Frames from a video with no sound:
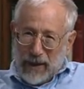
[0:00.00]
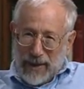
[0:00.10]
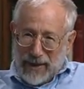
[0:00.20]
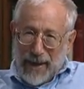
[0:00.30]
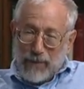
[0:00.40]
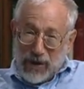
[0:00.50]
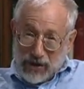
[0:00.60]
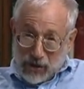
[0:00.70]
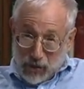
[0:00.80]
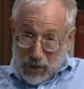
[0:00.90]
And that
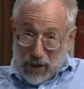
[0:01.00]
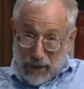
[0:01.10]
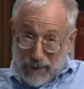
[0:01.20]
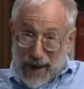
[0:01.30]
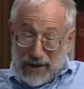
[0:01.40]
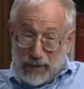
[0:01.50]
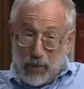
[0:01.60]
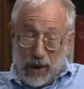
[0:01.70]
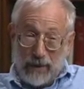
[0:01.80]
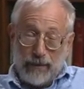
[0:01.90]
brings us to a major
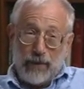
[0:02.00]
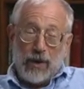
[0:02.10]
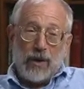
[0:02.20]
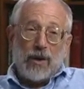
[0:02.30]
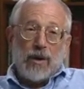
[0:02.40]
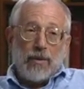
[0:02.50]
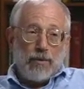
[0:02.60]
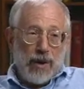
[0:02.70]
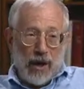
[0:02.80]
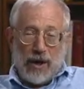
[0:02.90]
point.
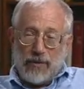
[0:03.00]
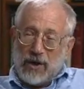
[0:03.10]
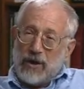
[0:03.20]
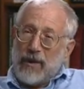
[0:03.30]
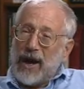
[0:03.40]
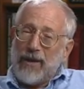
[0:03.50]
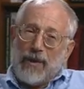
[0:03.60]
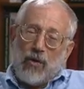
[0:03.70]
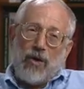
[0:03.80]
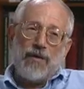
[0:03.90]
A parent comes into
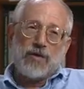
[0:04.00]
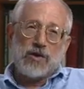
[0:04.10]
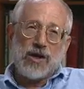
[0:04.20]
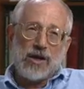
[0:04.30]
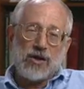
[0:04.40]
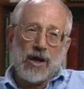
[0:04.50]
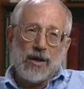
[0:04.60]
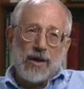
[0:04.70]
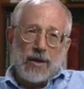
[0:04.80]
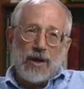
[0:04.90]
my office and says,
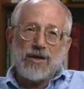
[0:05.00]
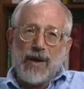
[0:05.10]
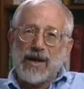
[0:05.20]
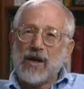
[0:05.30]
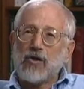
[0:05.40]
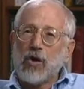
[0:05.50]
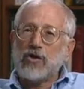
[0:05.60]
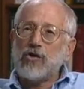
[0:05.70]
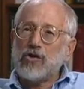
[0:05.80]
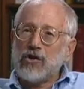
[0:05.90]
listen, my kid's
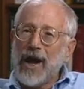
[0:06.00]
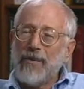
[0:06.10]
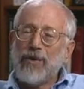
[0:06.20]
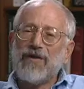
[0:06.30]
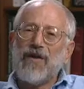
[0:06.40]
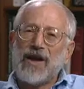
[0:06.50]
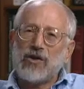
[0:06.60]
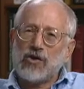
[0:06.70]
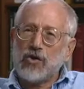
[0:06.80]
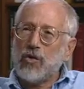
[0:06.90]
always loses his temper, he
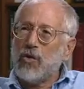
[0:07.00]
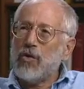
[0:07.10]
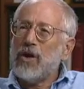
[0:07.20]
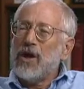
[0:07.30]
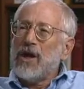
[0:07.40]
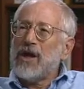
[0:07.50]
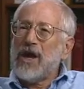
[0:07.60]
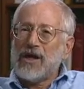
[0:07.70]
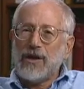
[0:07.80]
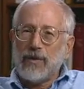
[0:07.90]
fights at school, he
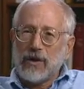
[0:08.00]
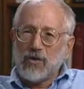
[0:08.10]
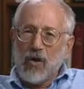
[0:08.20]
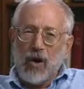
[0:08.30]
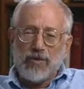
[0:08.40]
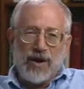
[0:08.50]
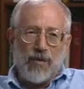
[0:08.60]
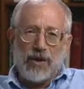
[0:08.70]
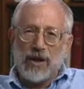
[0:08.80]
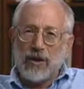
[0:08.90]
can't seem to control
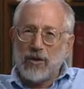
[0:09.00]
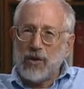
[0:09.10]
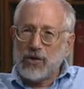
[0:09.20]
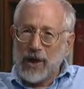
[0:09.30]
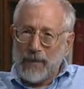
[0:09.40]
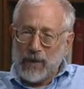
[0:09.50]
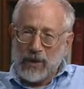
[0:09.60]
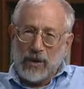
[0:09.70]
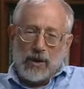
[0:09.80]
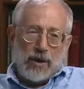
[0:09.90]
himself, we need to do
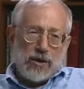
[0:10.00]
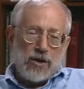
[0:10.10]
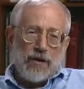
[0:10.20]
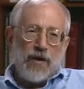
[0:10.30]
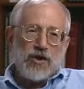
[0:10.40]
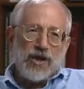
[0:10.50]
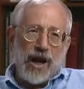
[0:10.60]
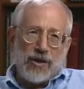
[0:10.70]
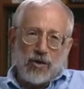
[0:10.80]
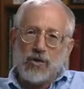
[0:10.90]
something. So the first thing
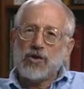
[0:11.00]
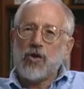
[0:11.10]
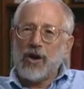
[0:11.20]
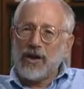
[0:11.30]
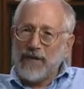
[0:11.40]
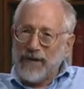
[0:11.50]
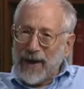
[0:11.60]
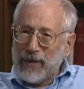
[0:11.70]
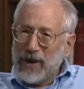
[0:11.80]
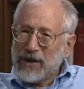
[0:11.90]
I do is start to get a
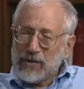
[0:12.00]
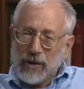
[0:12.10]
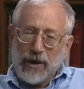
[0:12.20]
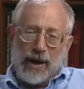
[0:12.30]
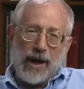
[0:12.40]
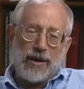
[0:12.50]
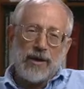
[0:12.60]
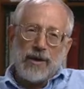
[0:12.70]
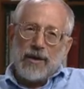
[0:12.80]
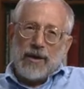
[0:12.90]
family history.
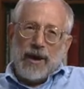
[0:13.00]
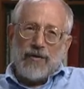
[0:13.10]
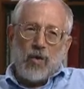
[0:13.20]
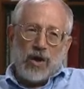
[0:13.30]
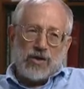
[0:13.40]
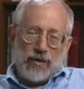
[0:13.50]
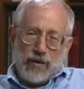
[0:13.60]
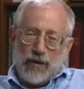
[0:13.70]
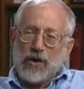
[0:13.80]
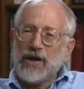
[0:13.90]
And of course,
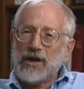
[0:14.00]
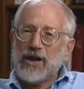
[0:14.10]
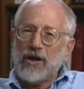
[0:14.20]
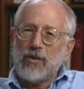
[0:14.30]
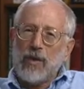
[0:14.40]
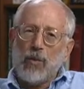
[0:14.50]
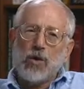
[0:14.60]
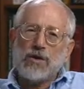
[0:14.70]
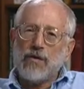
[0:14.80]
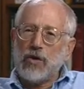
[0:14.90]
the first thing I say to them, well,
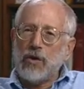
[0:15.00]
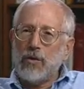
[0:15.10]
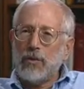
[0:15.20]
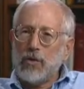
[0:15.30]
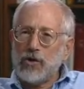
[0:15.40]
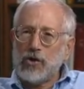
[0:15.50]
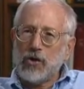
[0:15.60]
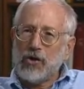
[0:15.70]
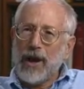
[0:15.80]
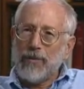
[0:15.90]
which of you loses
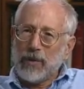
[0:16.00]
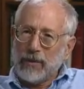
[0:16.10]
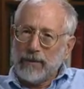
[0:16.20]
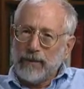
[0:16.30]
your temper?